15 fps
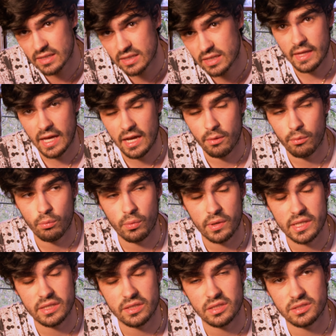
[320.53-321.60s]
that
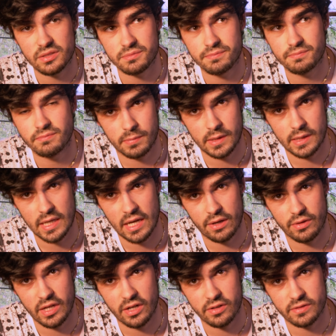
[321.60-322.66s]
will be how
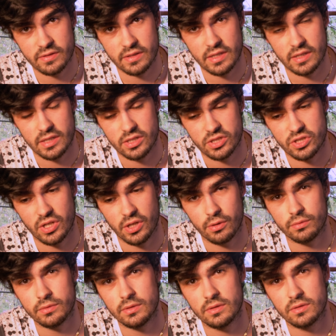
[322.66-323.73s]
they're
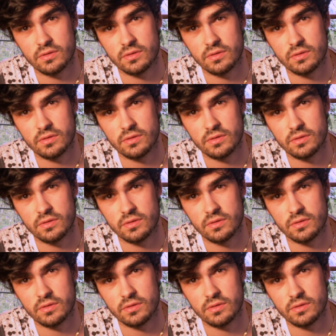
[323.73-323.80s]
shown.